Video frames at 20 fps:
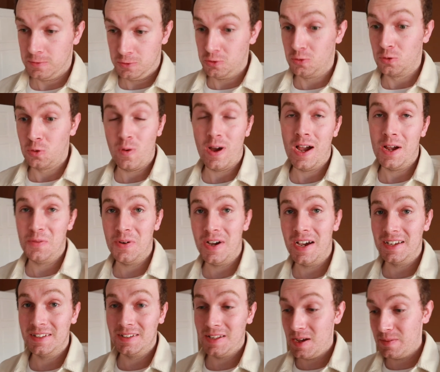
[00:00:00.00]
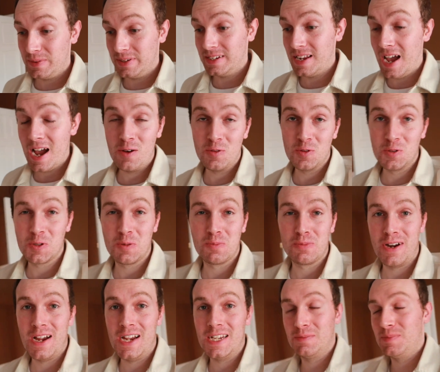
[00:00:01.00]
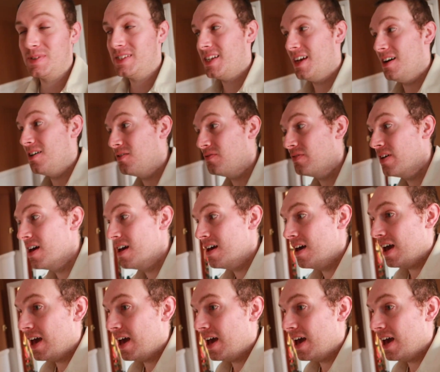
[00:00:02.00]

done quite well. I mean, I was surprised myself.